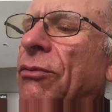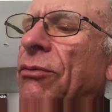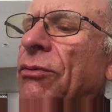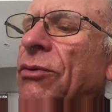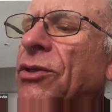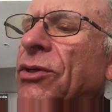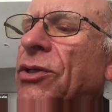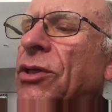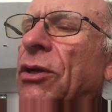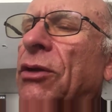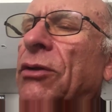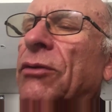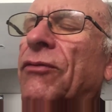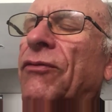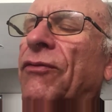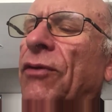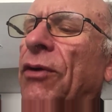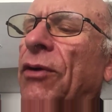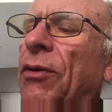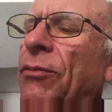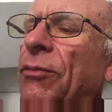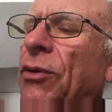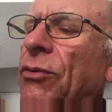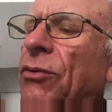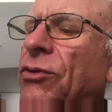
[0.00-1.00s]
result
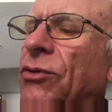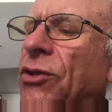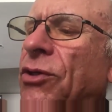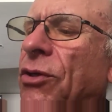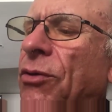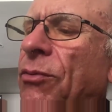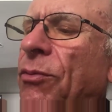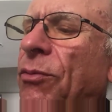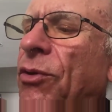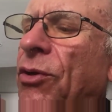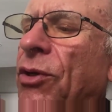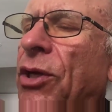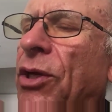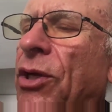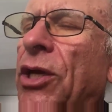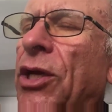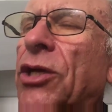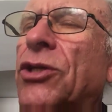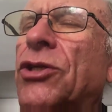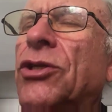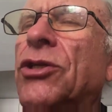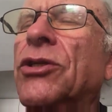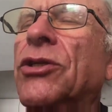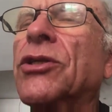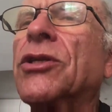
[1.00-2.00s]
from those
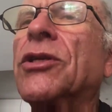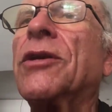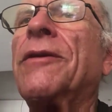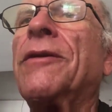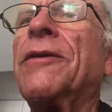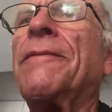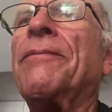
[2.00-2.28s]
communications.